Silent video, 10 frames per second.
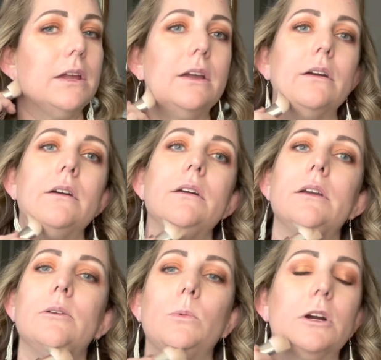ear
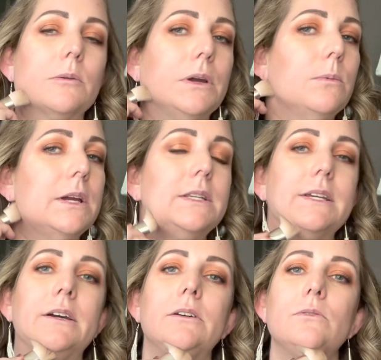and work my way
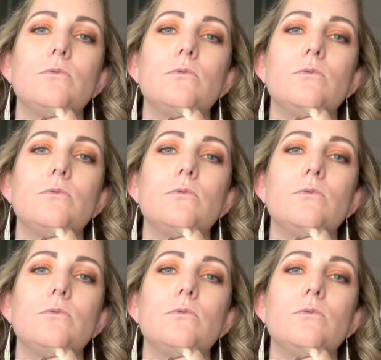down